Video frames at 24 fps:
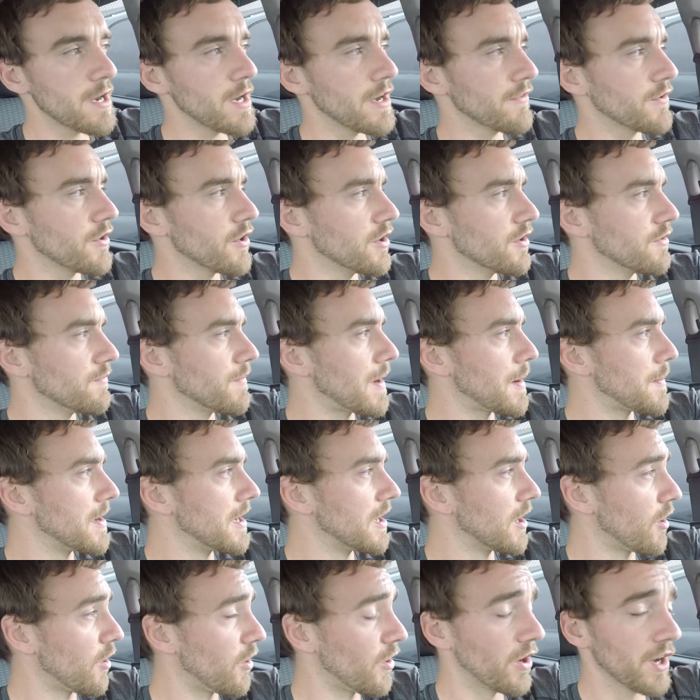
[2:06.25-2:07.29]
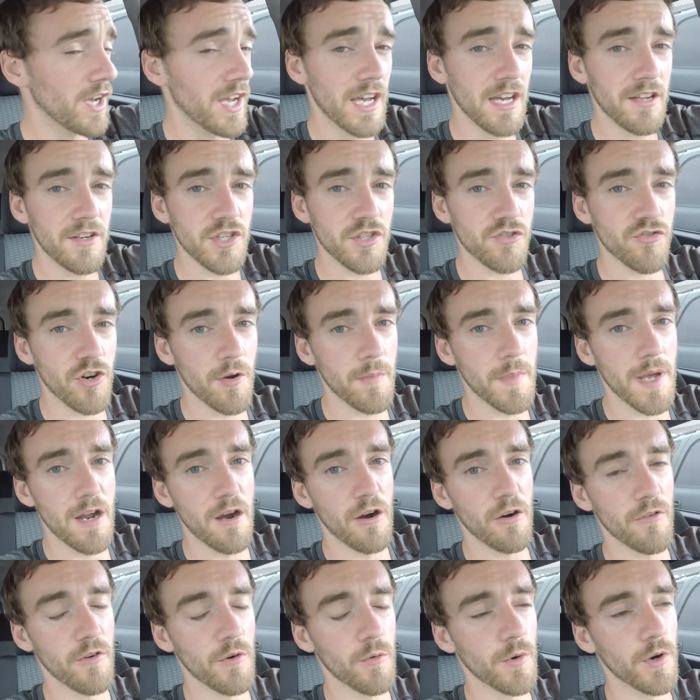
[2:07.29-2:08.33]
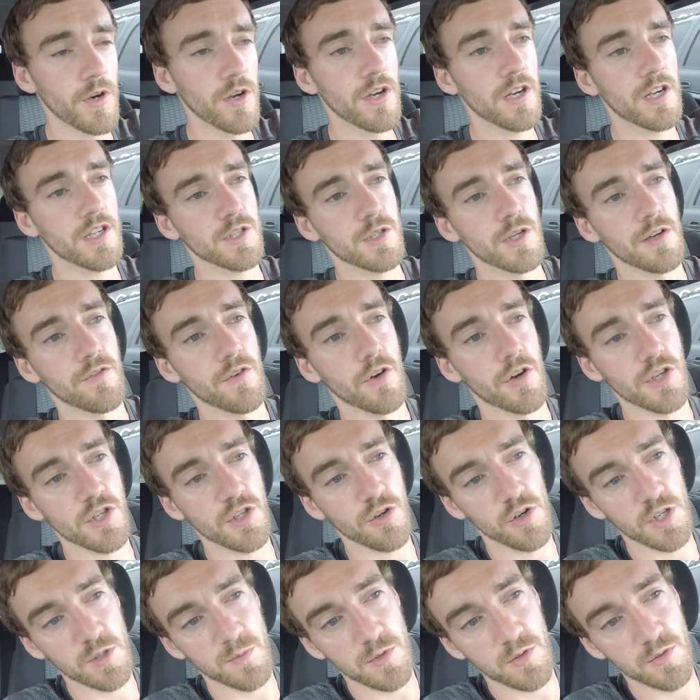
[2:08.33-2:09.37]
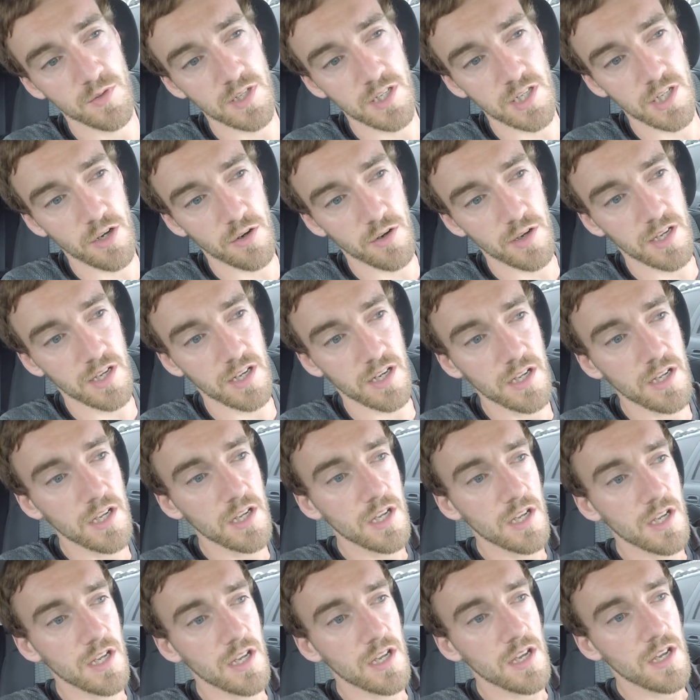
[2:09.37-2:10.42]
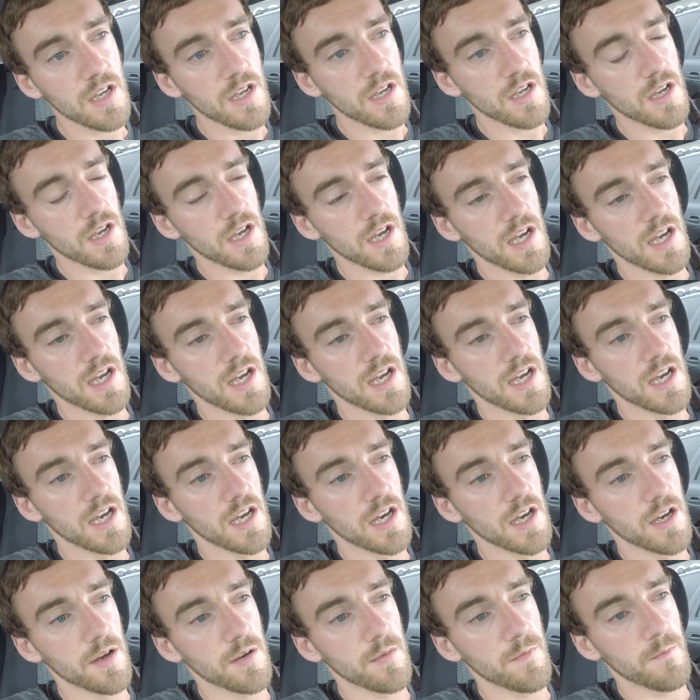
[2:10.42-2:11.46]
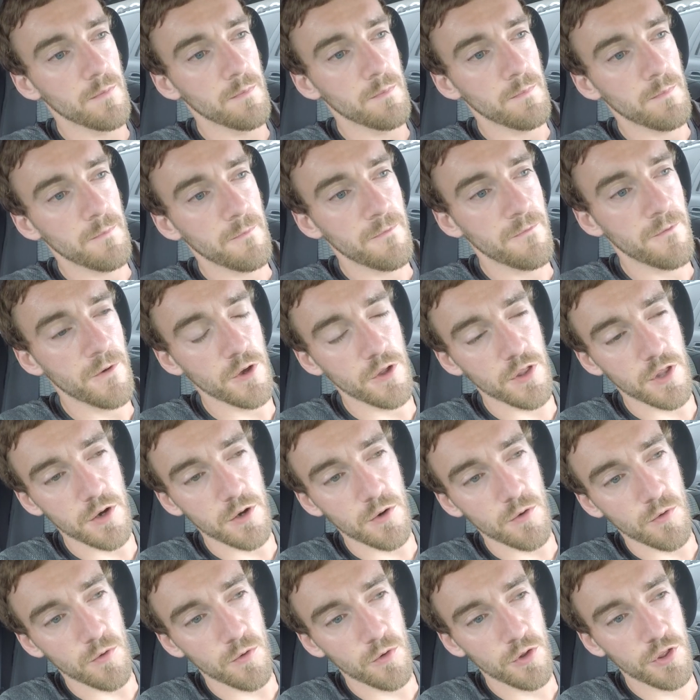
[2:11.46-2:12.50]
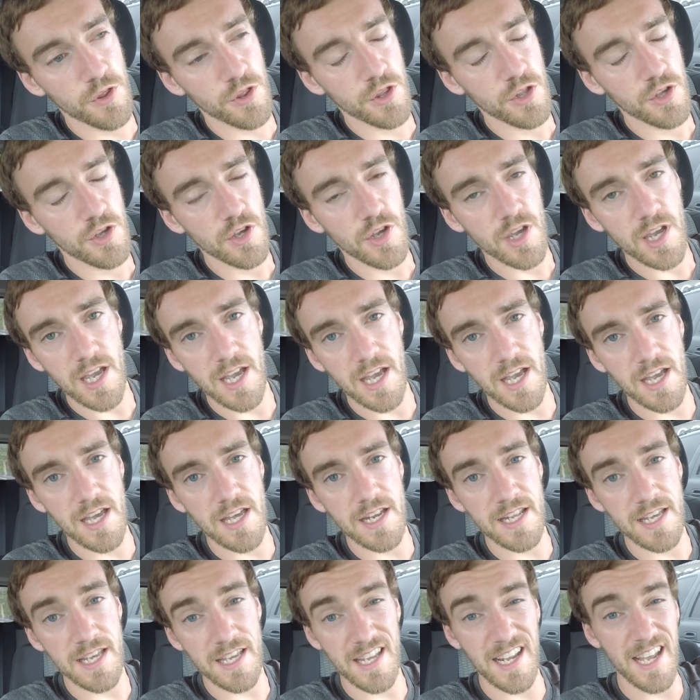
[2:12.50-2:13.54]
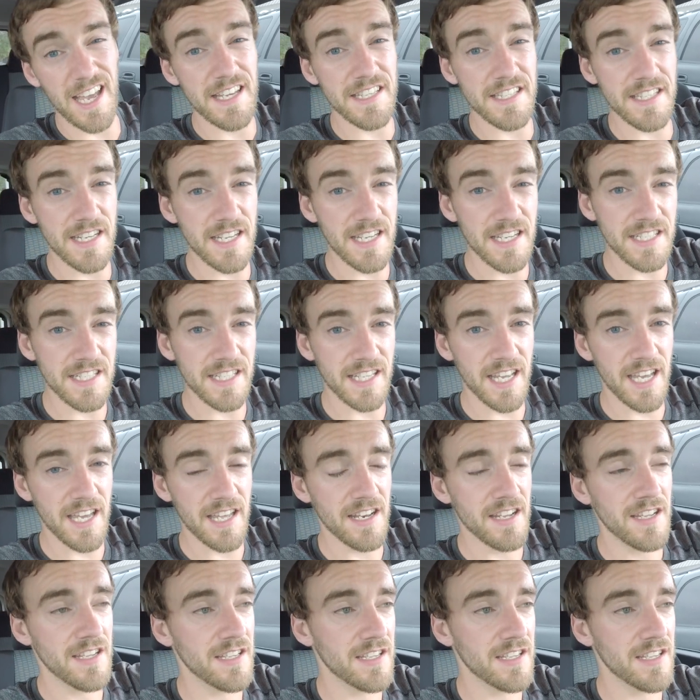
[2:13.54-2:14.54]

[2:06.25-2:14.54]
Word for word: I've got a, I'm in La Jolla, just dropped Mary off at work, so I've got a choice between going uh, further north and hitting Encinitas again,